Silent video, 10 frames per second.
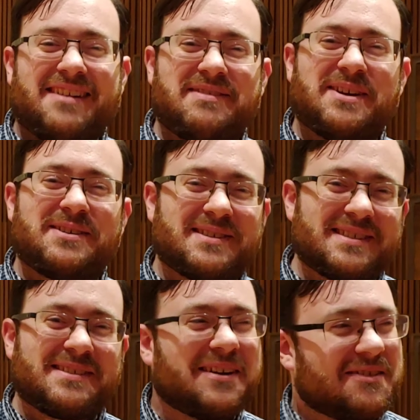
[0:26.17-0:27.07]
and I'm here just
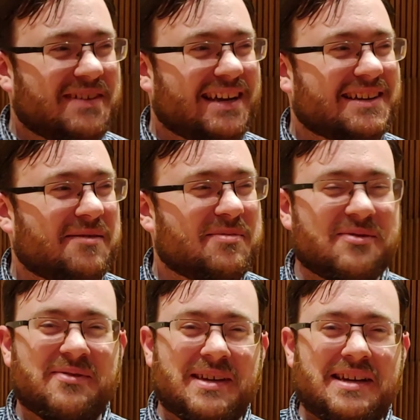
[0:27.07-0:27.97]
to talk about a
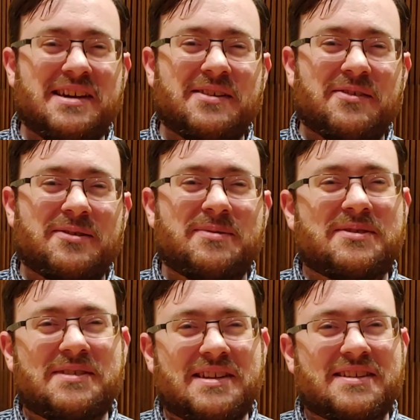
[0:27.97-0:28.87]
couple of Christmas
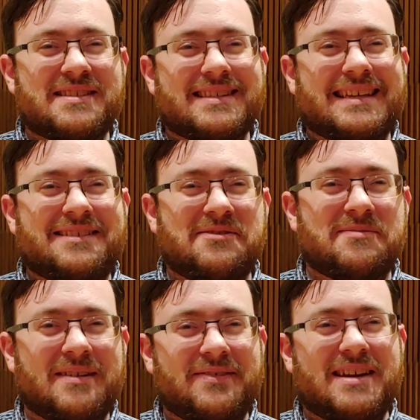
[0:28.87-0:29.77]
traditions that I do with
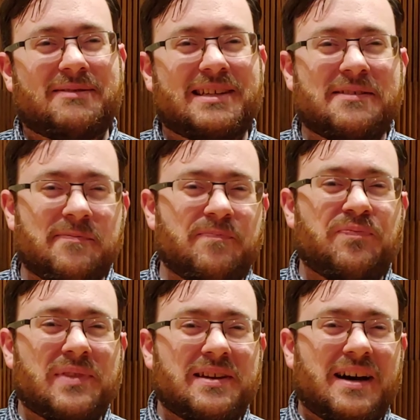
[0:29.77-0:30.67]
my family.
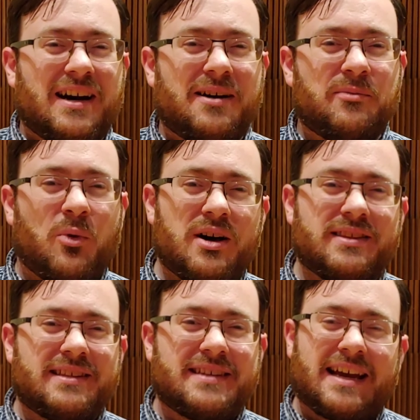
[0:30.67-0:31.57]
Um,
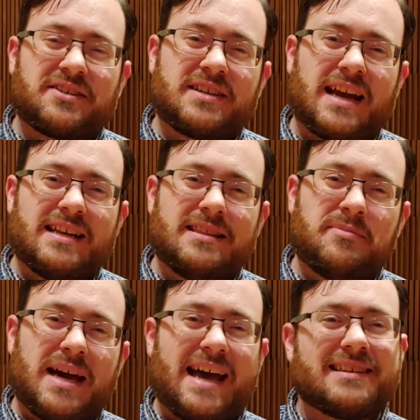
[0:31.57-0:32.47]
one that's actually kind of in
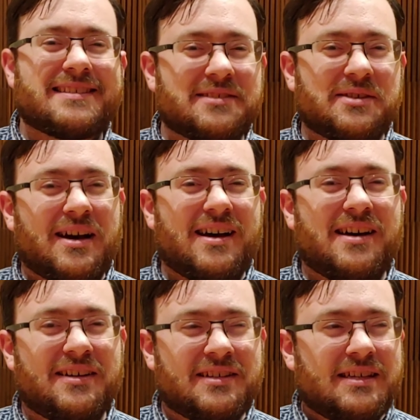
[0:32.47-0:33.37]
the past.
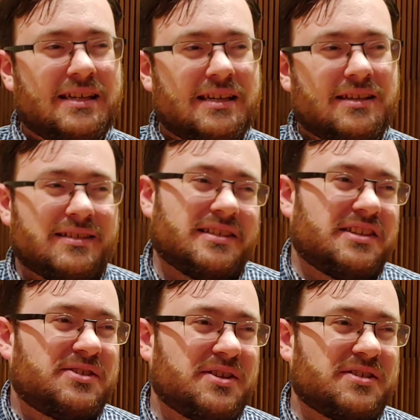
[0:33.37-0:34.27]
Uh,
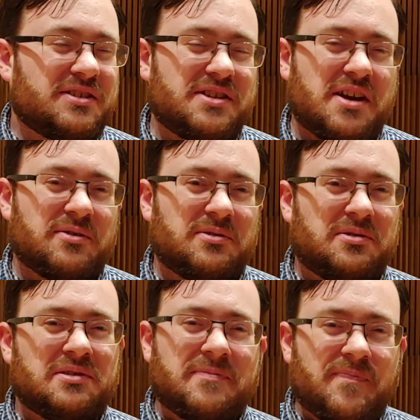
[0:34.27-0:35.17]
it's just the
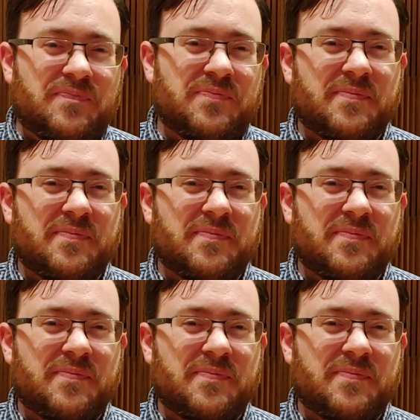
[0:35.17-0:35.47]
general